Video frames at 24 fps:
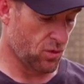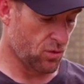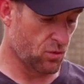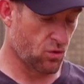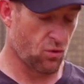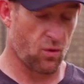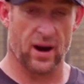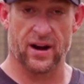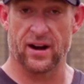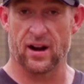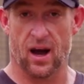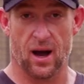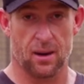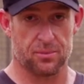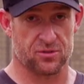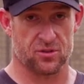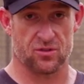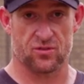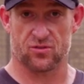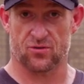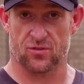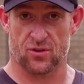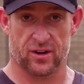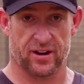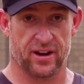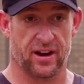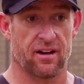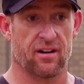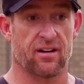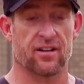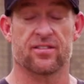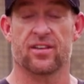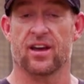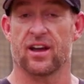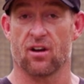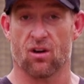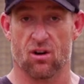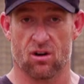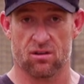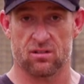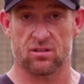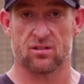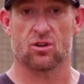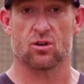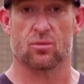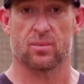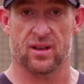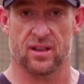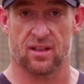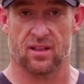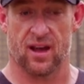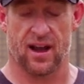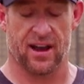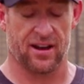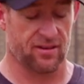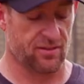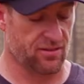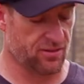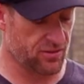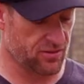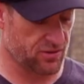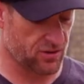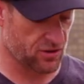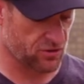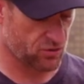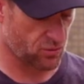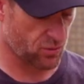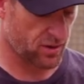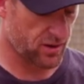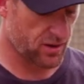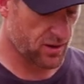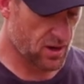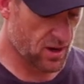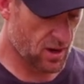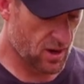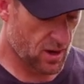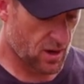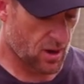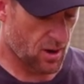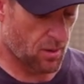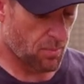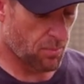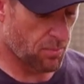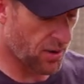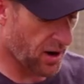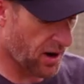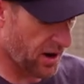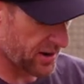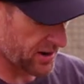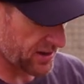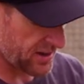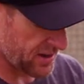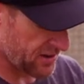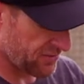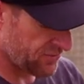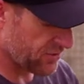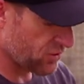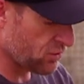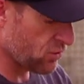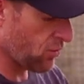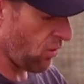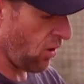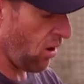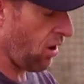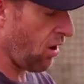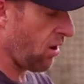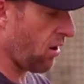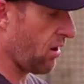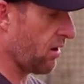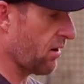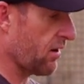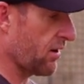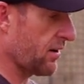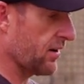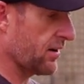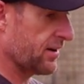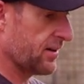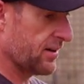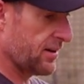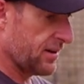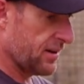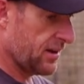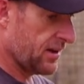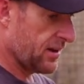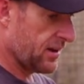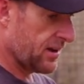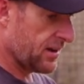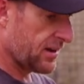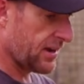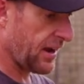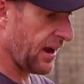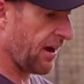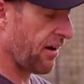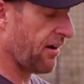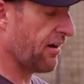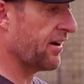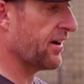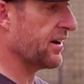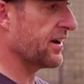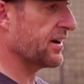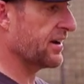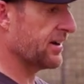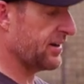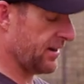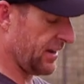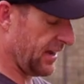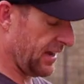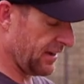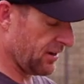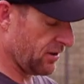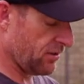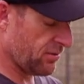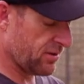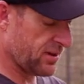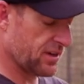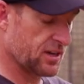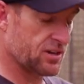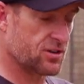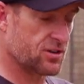great options for carry. They are a little bit lighter than this one. But if you are carrying it and you